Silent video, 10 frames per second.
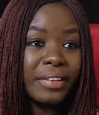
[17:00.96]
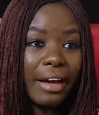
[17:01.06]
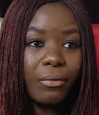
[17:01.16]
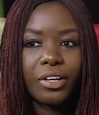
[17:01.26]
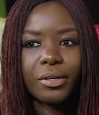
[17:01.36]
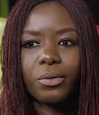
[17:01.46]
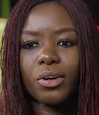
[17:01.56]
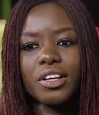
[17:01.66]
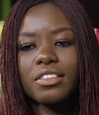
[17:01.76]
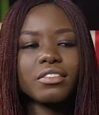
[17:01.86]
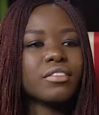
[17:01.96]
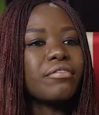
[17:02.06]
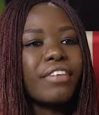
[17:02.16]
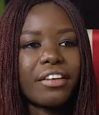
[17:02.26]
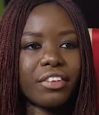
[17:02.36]
than what it was
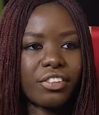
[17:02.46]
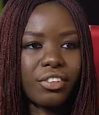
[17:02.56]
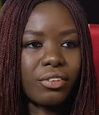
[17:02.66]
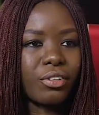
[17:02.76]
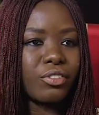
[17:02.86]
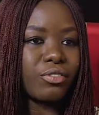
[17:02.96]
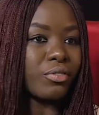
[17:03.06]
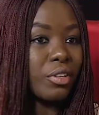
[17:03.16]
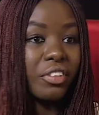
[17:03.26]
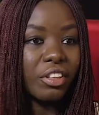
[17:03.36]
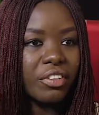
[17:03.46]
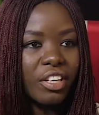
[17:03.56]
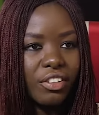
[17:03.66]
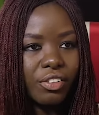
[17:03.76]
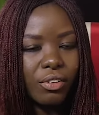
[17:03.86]
5 years ago, even 3
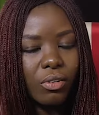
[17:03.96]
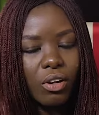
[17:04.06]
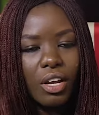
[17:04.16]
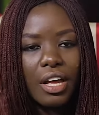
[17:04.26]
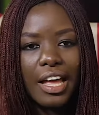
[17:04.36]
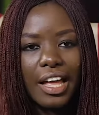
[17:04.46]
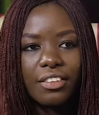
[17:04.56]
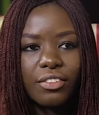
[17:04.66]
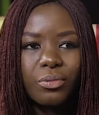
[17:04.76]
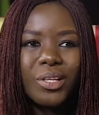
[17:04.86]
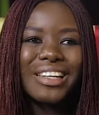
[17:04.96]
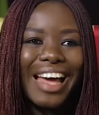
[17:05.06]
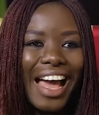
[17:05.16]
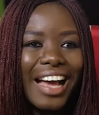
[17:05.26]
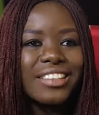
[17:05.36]
years ago. And so we could
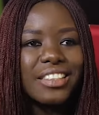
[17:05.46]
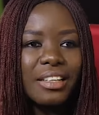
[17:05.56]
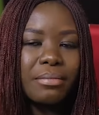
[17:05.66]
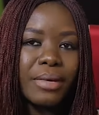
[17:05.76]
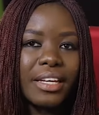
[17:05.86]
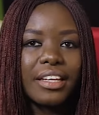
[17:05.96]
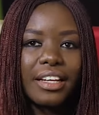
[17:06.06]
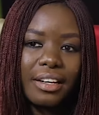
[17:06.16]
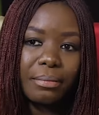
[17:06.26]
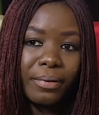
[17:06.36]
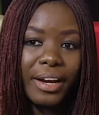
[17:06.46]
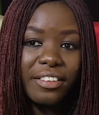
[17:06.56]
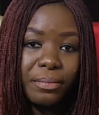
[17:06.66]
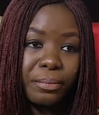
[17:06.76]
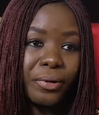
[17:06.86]
actually make it at a
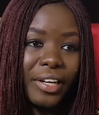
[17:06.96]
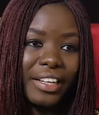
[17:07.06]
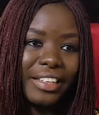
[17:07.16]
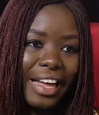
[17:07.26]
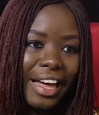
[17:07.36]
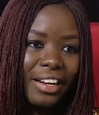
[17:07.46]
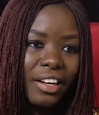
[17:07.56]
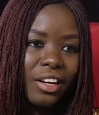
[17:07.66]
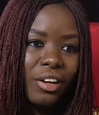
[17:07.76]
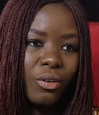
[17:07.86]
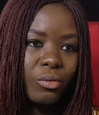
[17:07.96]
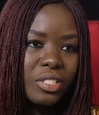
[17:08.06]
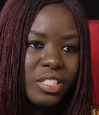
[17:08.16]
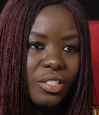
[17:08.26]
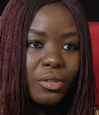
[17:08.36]
price point that would
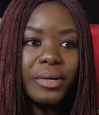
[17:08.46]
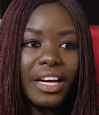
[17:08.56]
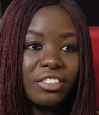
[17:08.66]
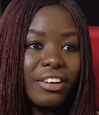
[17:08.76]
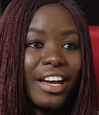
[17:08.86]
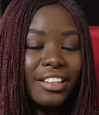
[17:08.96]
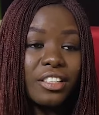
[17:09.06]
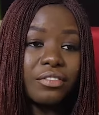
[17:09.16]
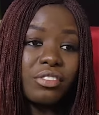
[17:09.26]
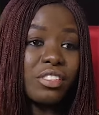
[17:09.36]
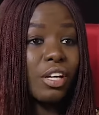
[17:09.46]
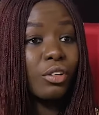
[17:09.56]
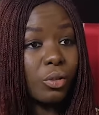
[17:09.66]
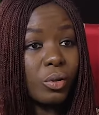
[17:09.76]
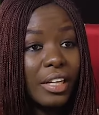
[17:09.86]
still be attractive to sell
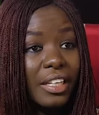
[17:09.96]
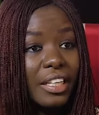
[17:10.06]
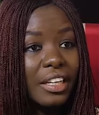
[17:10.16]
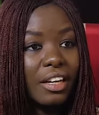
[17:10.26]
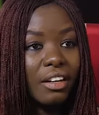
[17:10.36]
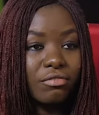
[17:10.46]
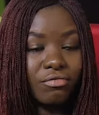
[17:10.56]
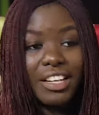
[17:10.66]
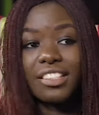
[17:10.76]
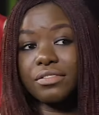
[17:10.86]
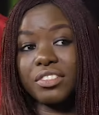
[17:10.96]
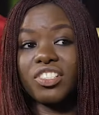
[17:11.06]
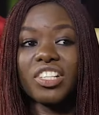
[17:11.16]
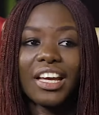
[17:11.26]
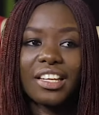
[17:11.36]
locally relative to the
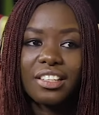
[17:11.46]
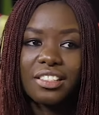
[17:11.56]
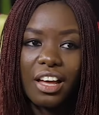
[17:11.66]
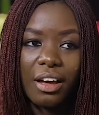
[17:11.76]
Chinese